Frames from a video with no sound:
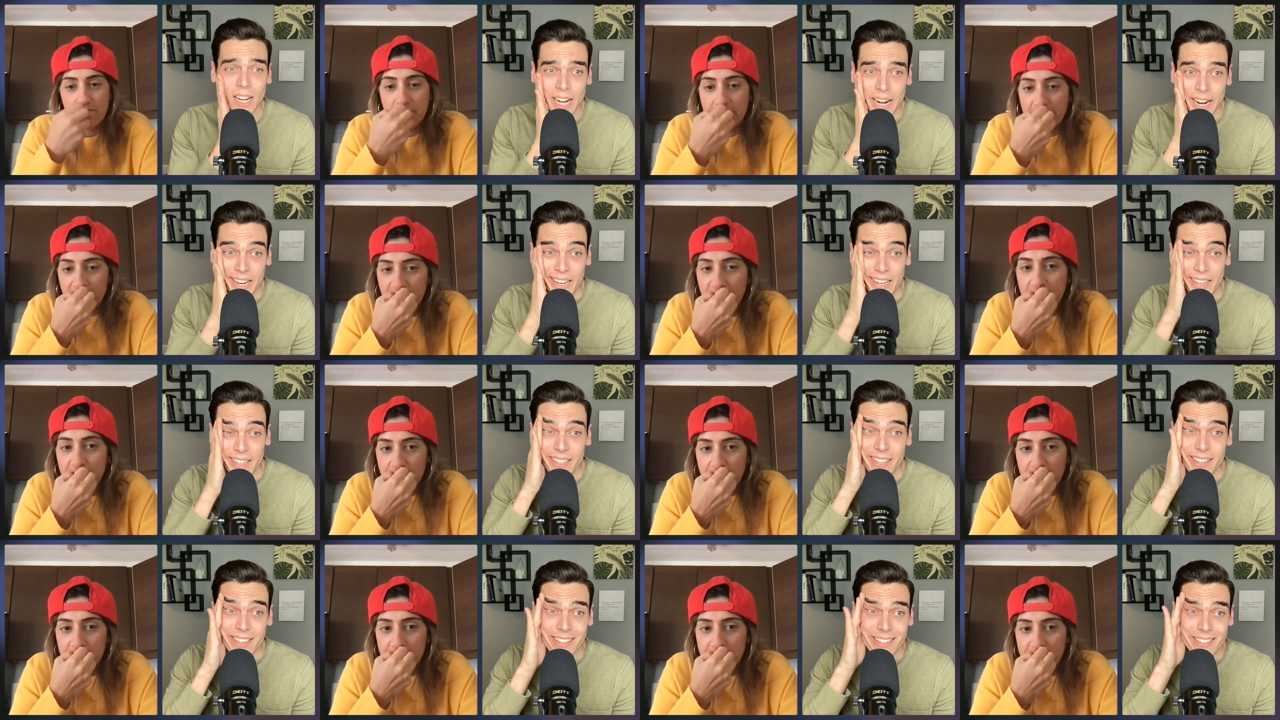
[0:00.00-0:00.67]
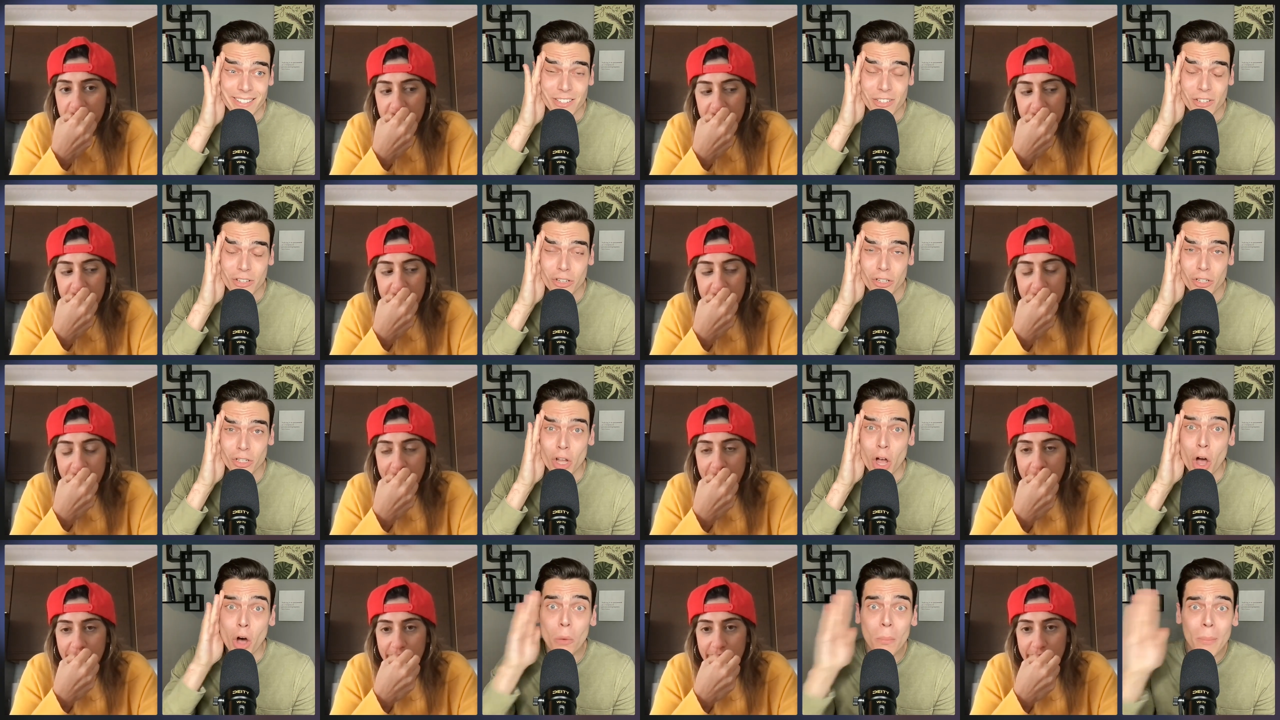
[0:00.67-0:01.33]
Speaker 1: right.
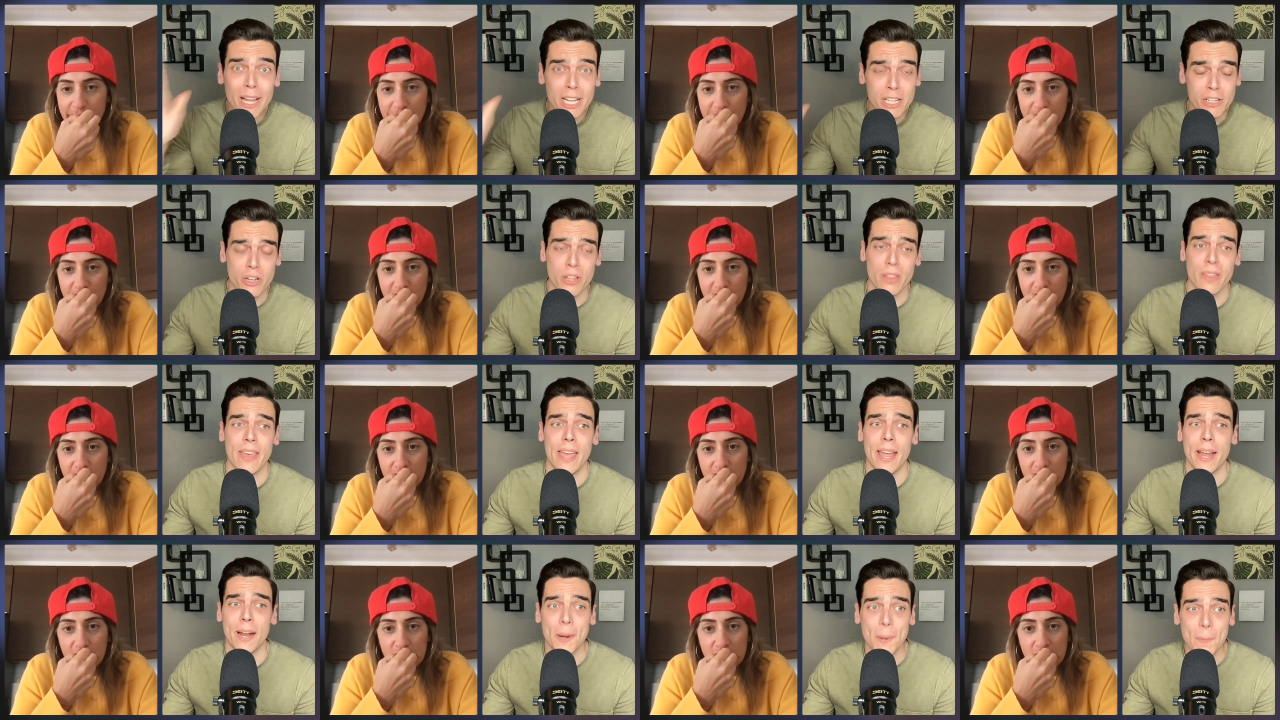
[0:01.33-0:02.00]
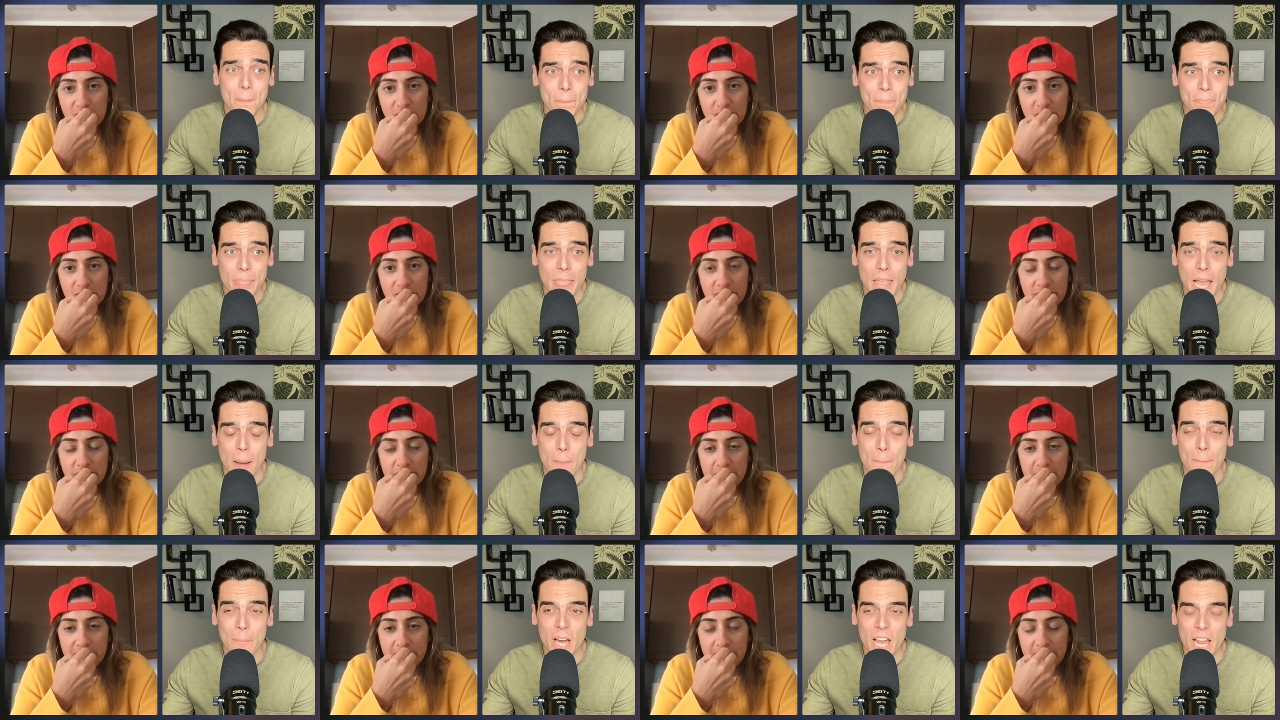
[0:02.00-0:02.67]
So much there.
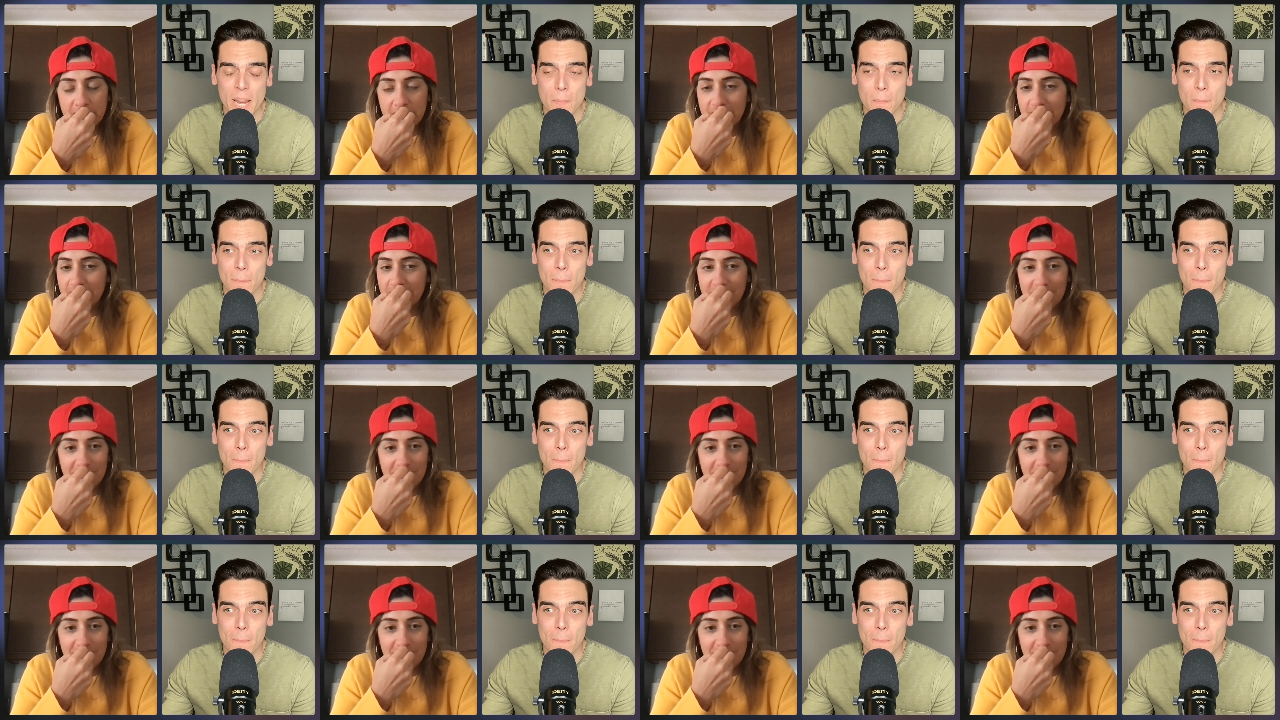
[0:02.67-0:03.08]
But